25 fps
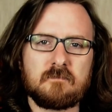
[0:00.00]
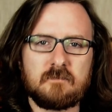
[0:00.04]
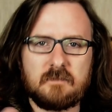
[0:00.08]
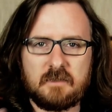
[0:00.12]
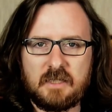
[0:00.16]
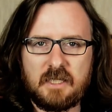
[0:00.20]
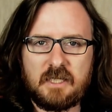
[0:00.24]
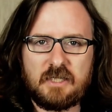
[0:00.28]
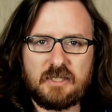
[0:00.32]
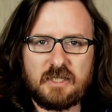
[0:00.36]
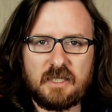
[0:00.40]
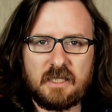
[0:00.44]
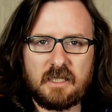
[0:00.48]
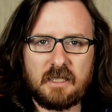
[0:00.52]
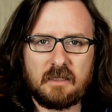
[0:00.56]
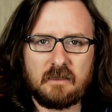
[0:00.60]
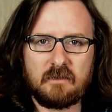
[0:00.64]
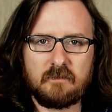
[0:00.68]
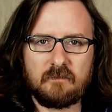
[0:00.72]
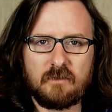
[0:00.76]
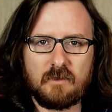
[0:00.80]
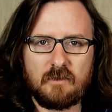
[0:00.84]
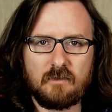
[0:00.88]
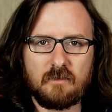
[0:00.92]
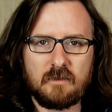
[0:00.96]
teaching the
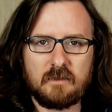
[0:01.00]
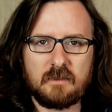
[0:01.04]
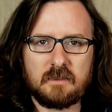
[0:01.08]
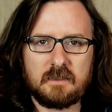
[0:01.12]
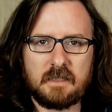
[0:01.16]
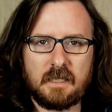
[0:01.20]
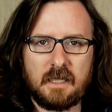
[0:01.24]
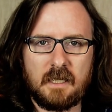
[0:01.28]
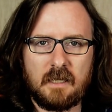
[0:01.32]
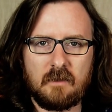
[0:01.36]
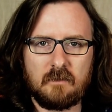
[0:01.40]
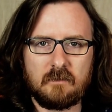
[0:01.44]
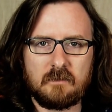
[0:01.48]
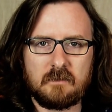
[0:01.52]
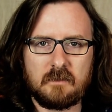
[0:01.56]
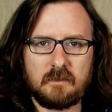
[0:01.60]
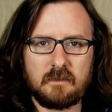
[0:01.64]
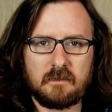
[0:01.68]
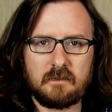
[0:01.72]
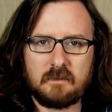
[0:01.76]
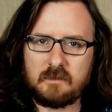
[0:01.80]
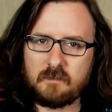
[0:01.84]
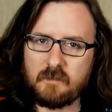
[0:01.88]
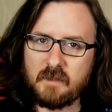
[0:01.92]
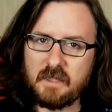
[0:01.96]
viewers how
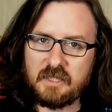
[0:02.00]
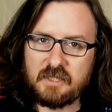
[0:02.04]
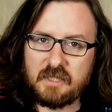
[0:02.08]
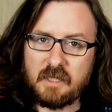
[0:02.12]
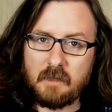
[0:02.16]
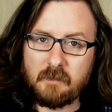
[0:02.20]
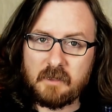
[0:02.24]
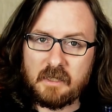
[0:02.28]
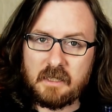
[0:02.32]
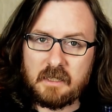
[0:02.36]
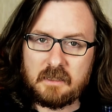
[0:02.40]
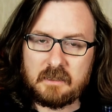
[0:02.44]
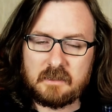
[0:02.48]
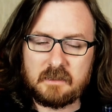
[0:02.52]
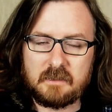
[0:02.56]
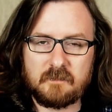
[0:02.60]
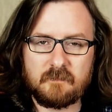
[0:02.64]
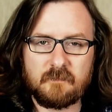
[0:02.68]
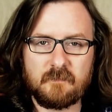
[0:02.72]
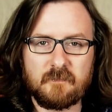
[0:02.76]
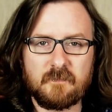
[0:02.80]
to speak Japanese.